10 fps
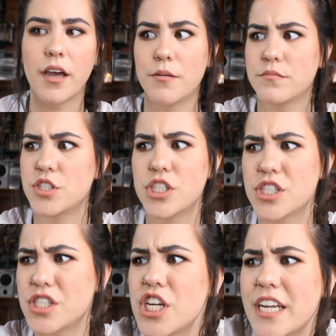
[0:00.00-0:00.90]
Um, she
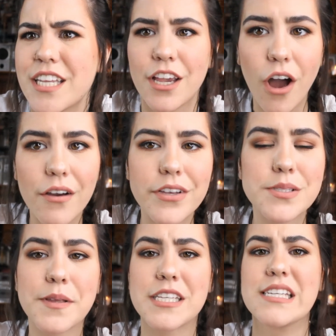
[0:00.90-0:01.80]
just checked like obvious
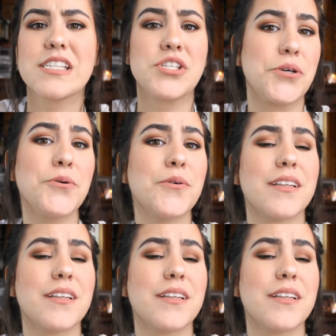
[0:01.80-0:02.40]
places too